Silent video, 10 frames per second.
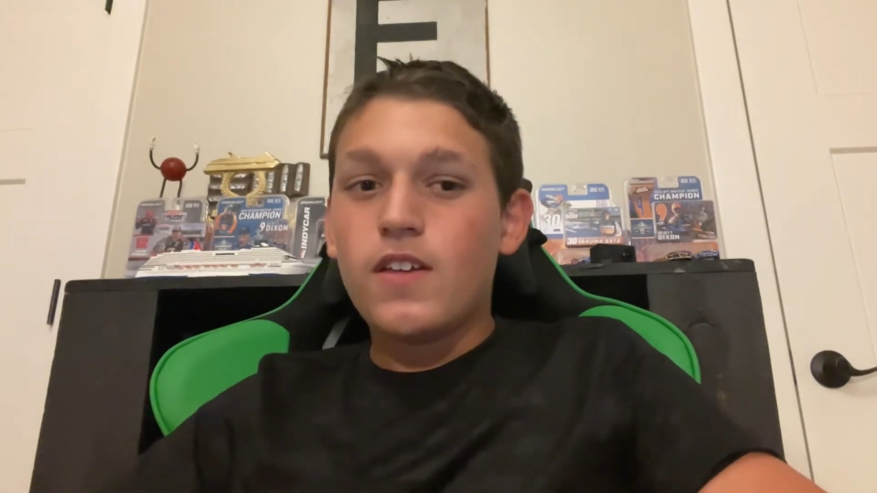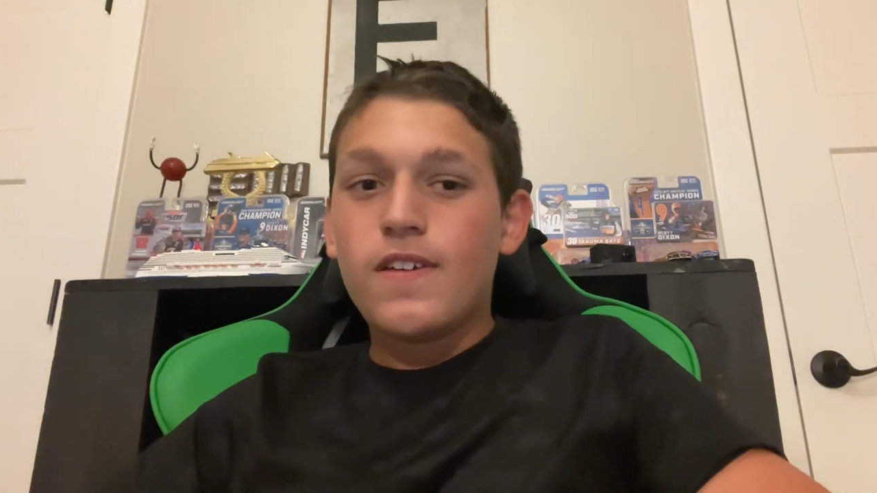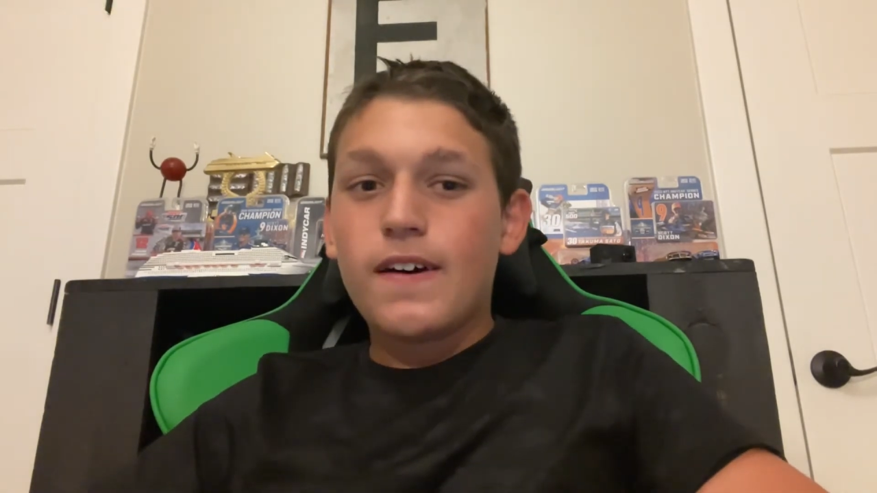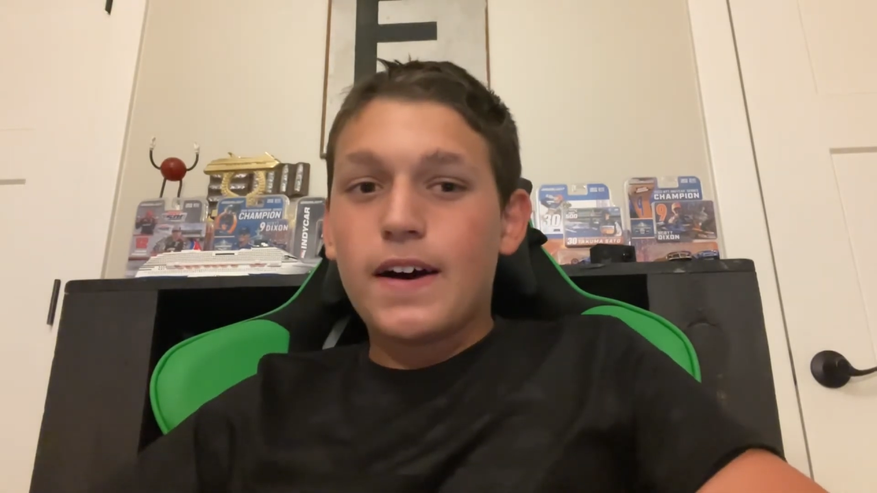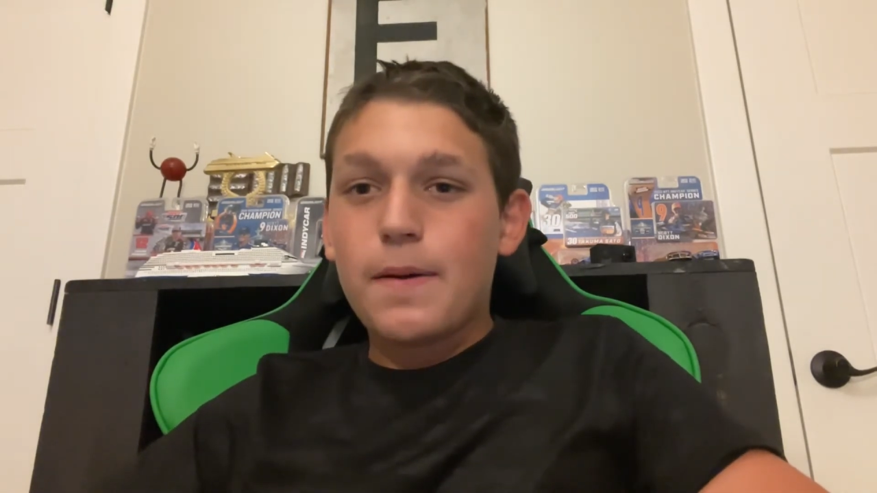
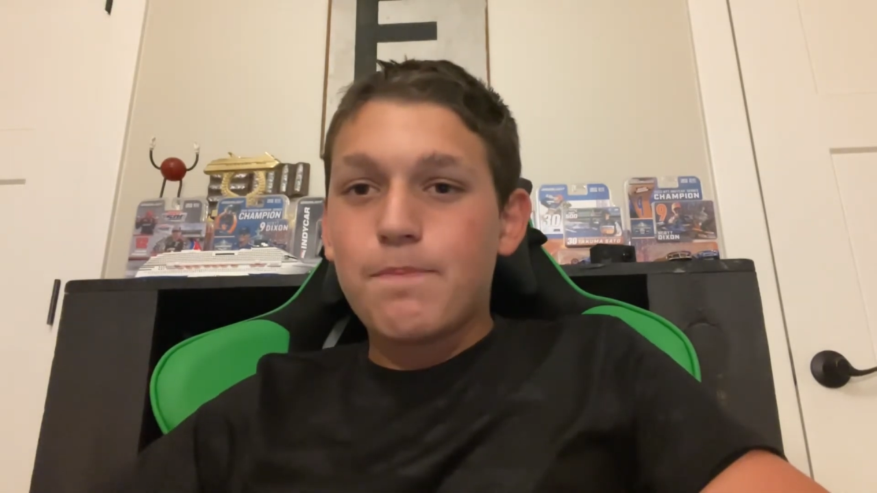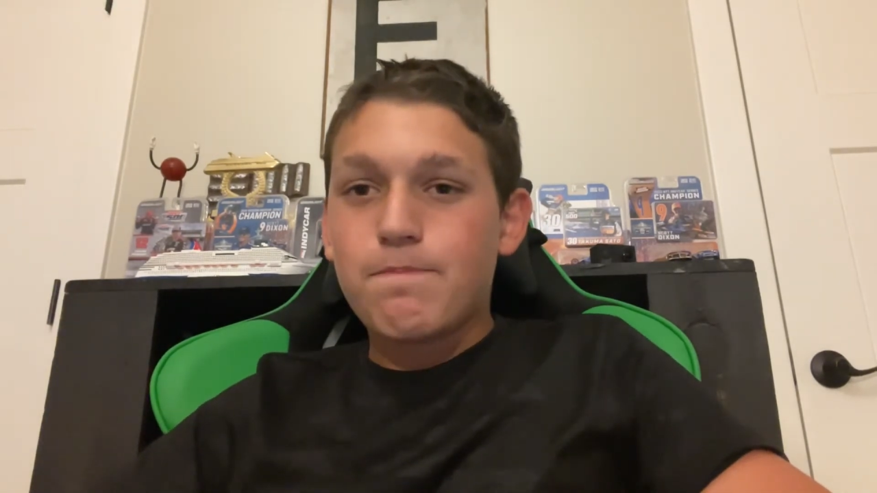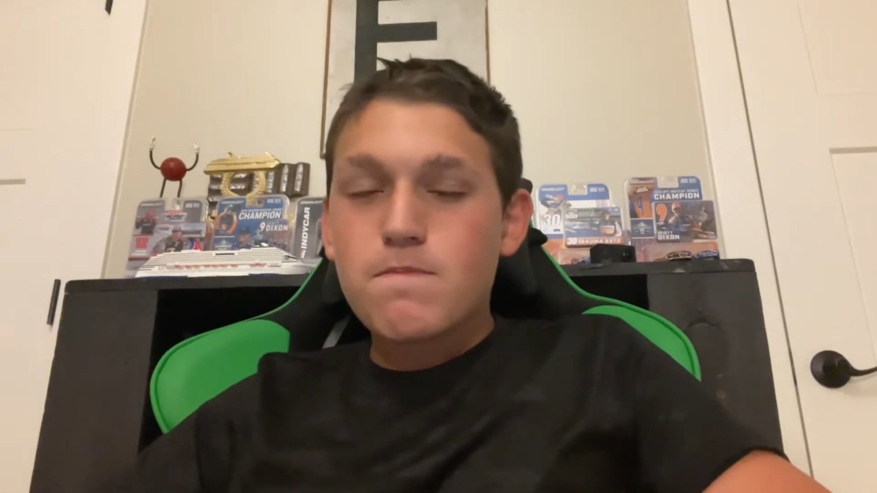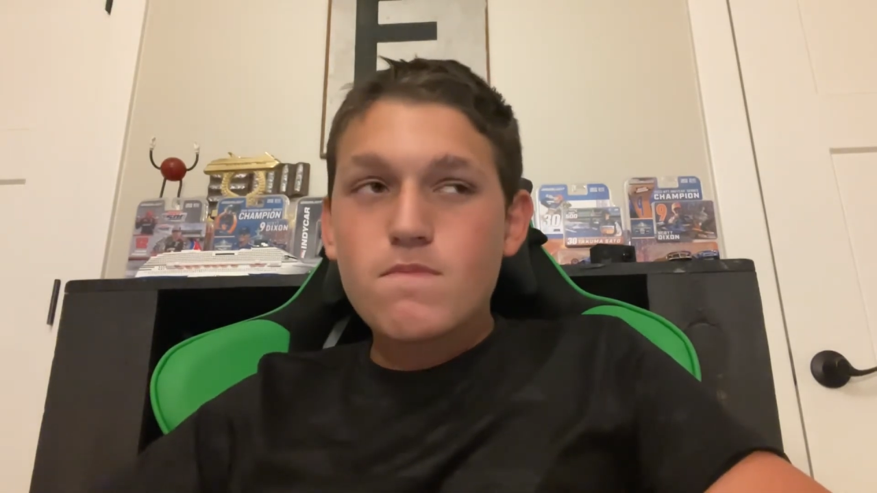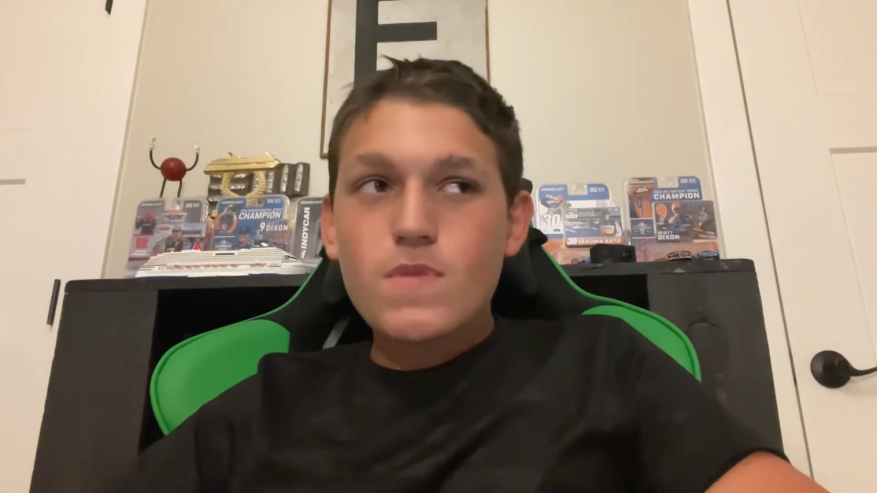
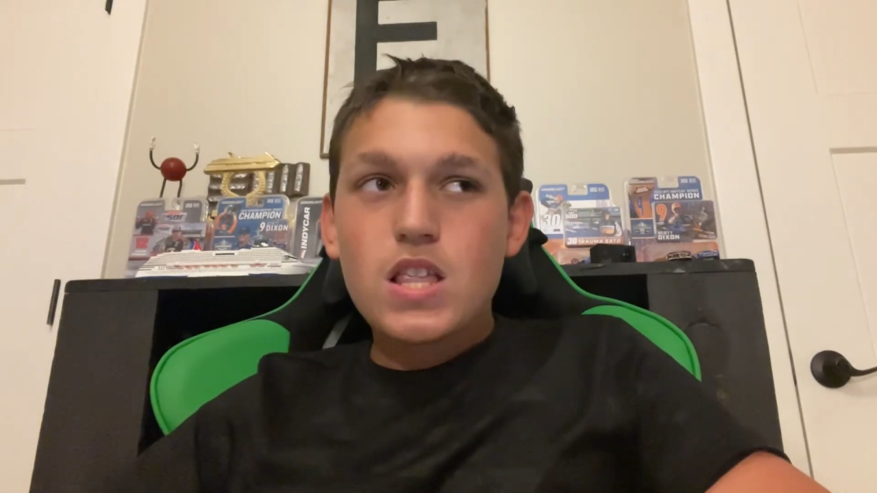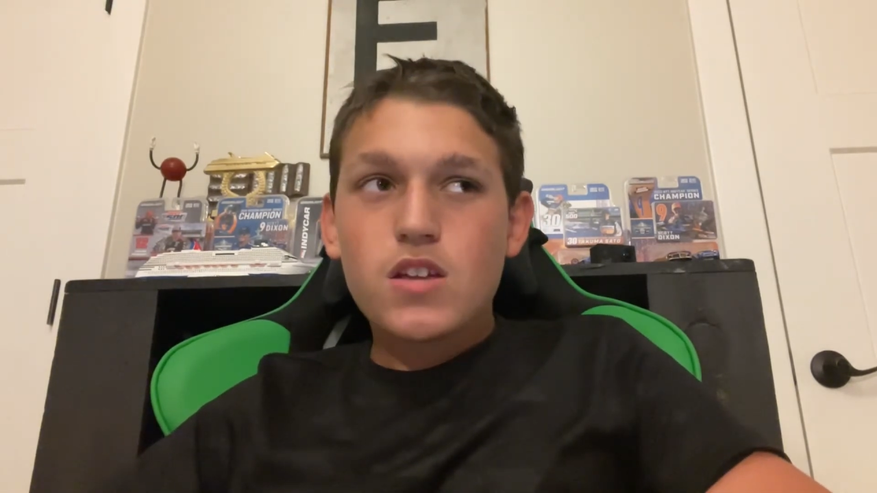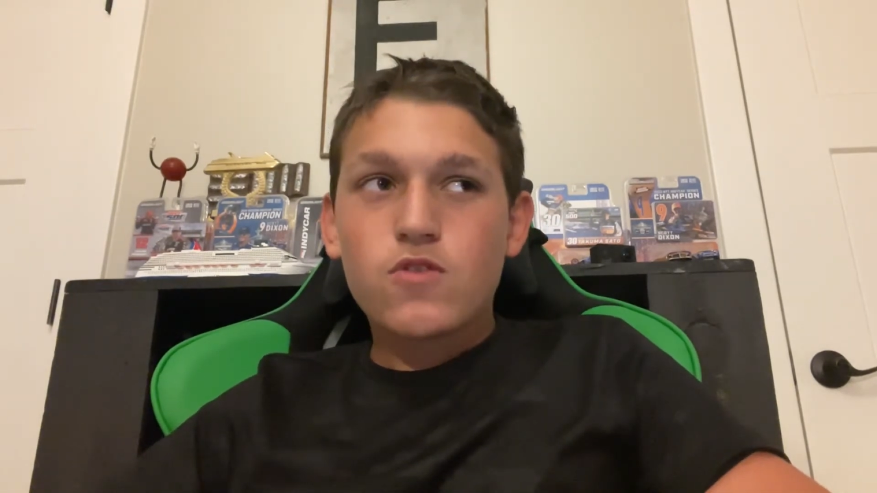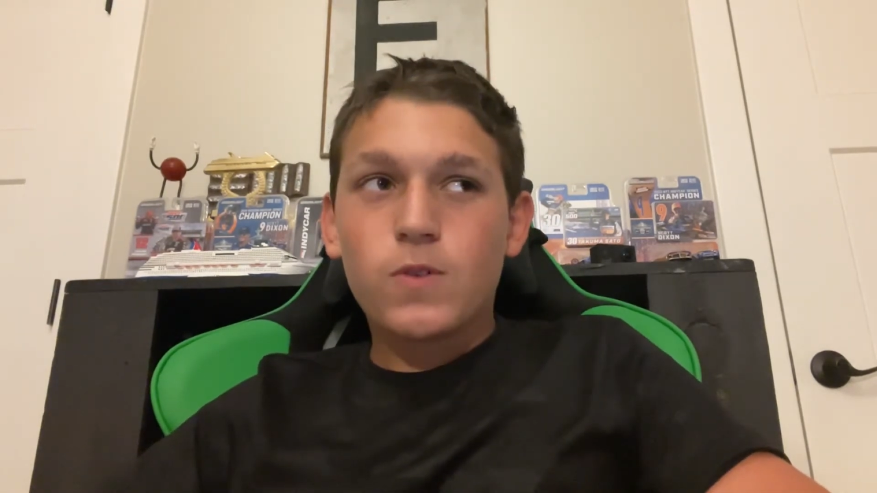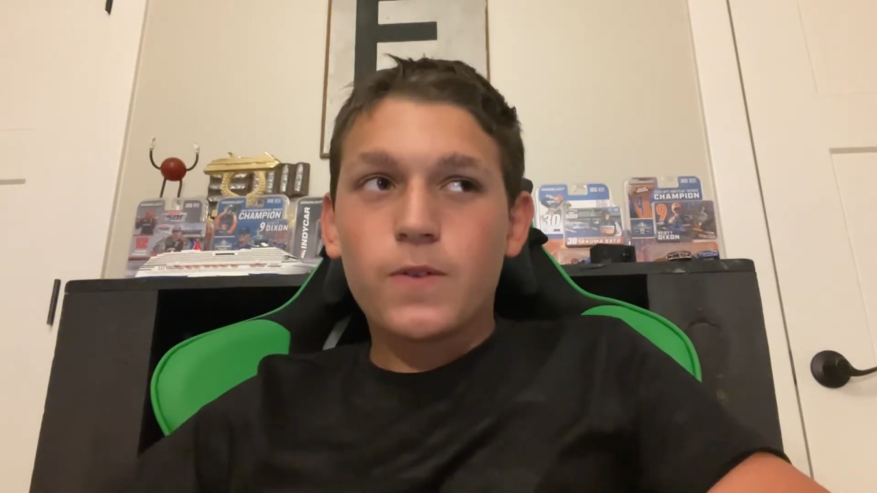
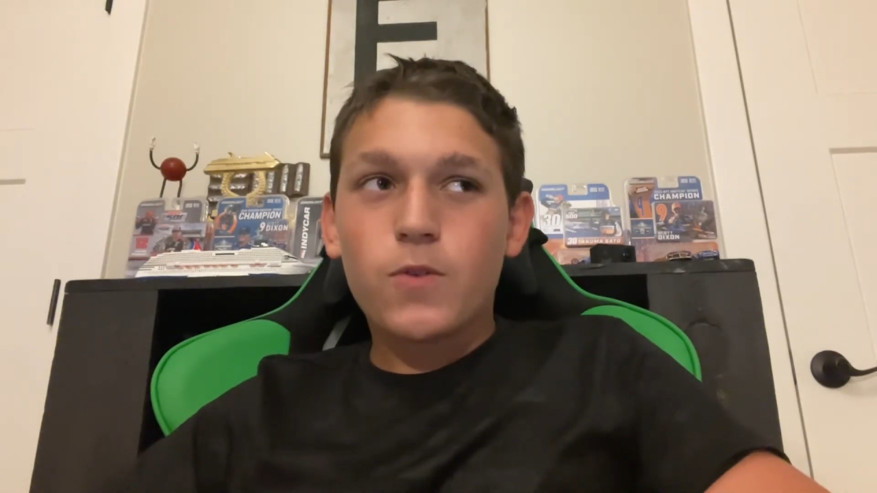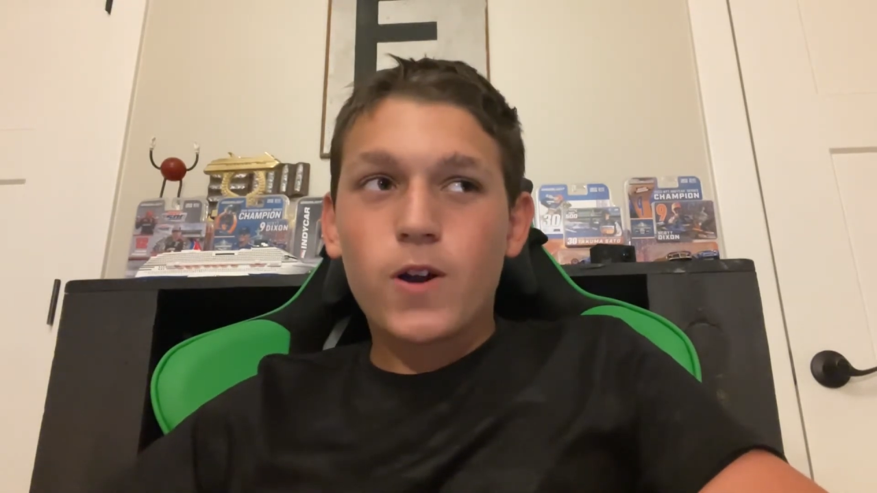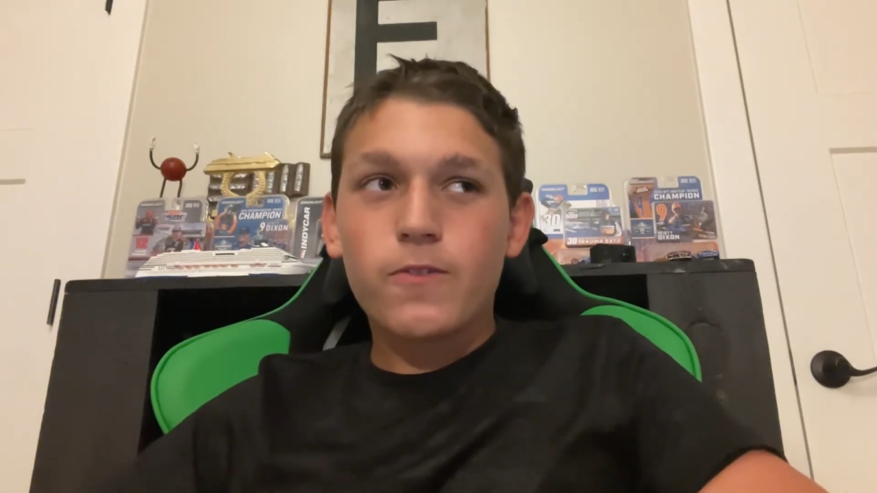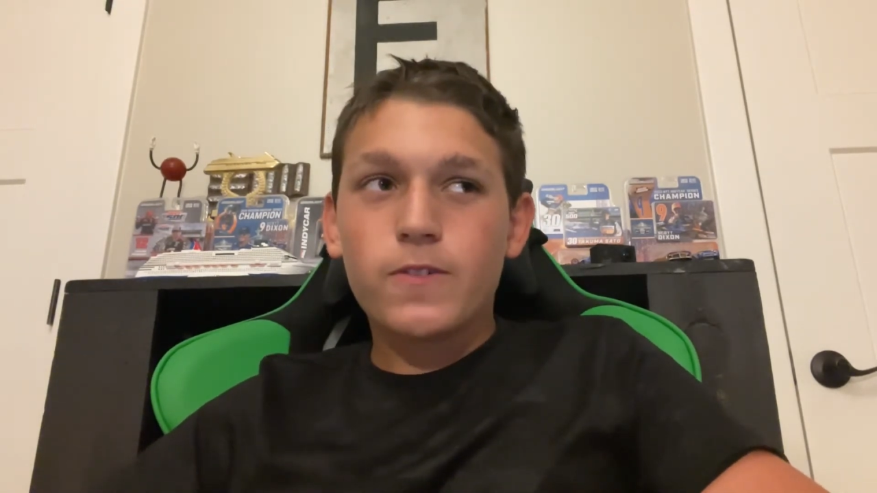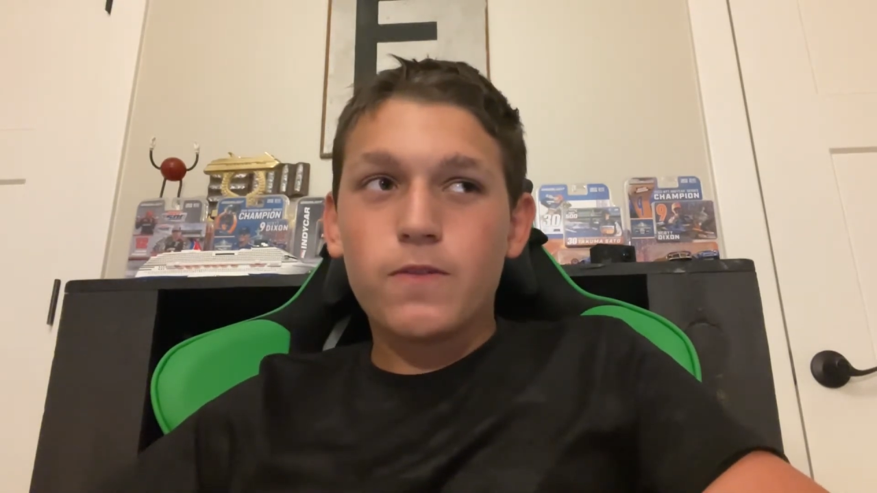24
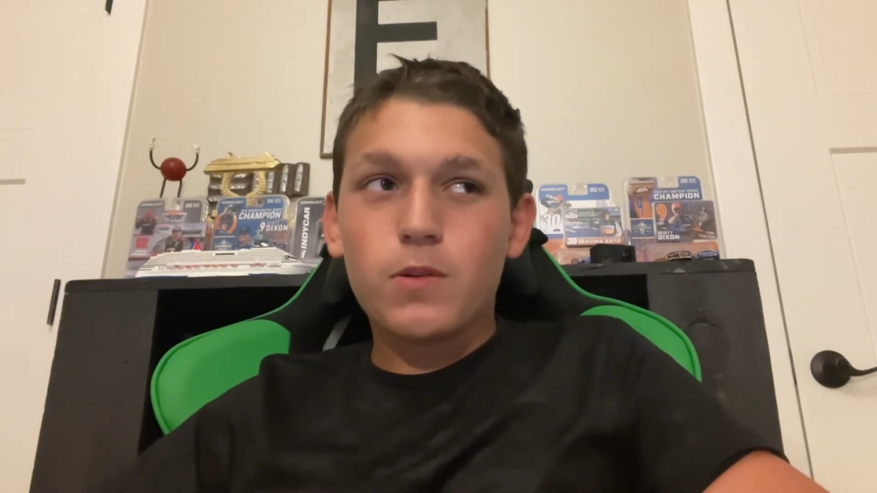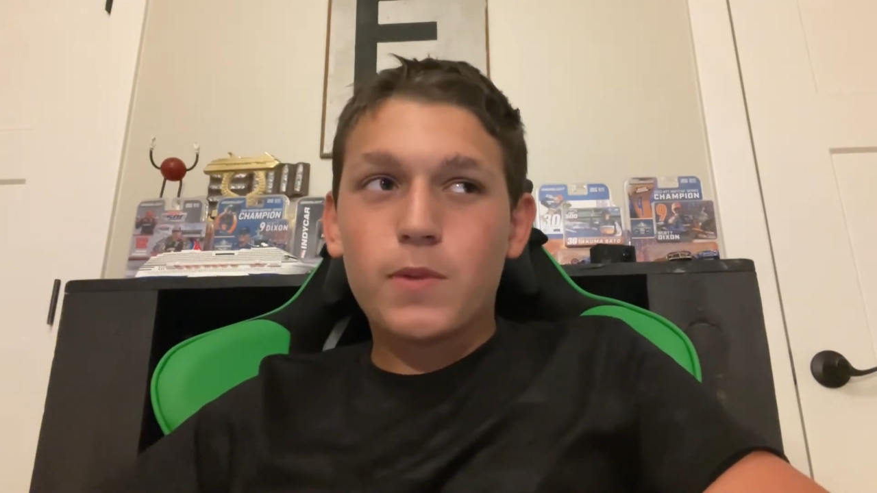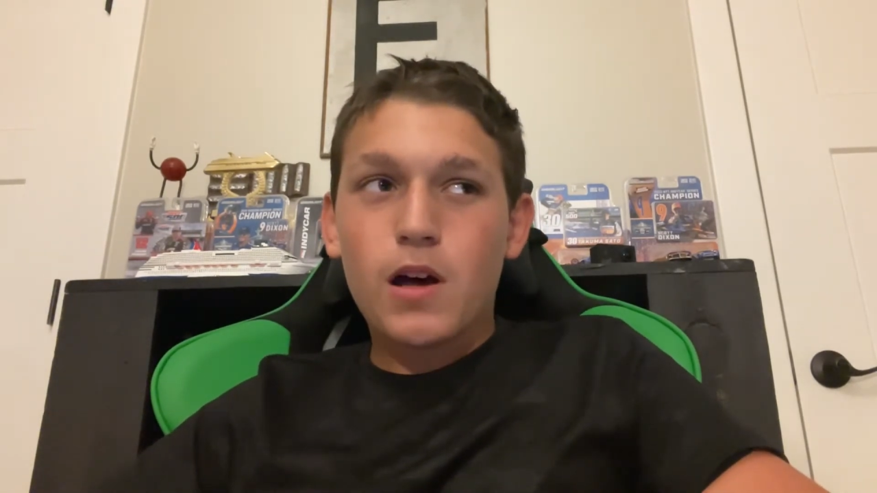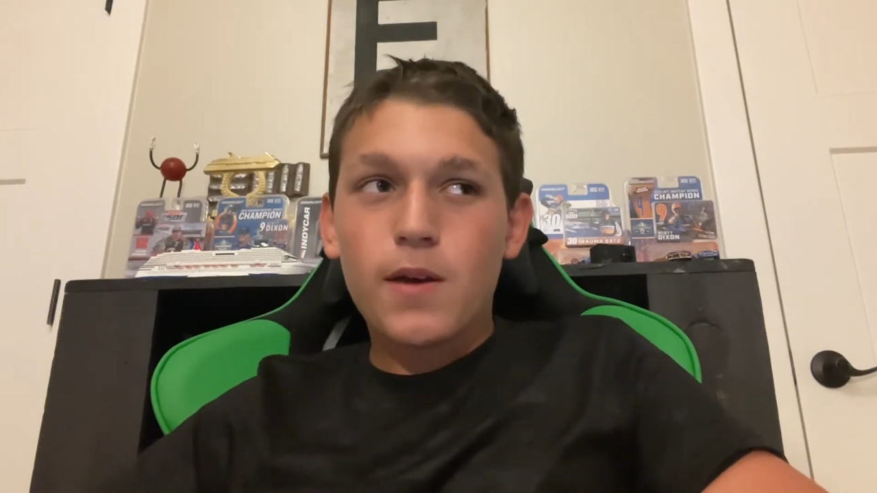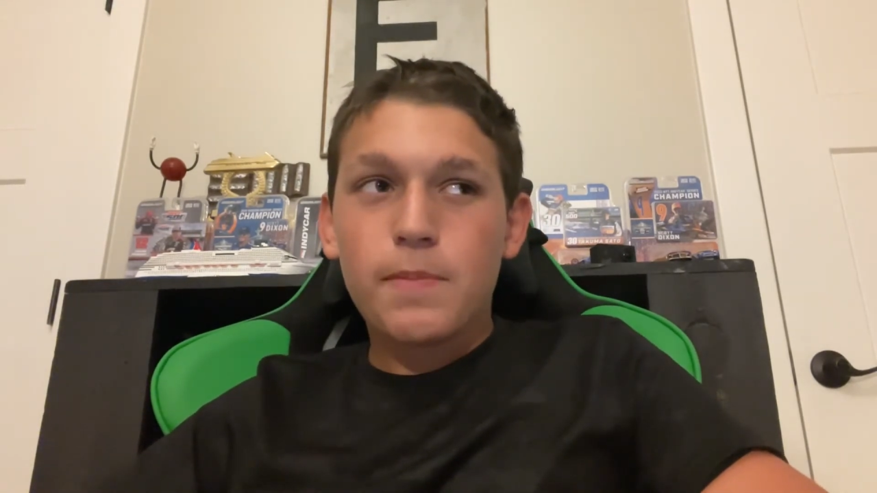Hours of Le Mans